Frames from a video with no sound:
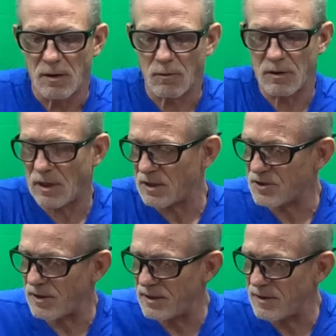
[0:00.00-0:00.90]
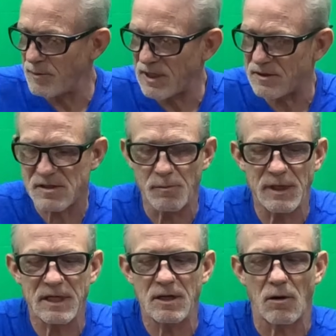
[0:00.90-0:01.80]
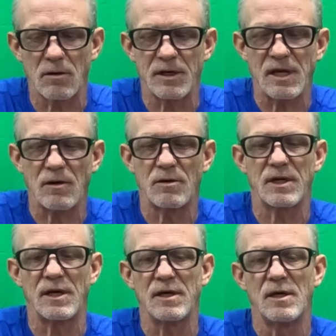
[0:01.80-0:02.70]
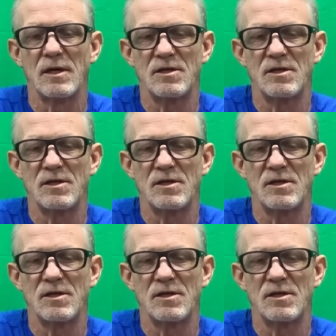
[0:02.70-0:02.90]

We're not trying to make this a big yarny, okay?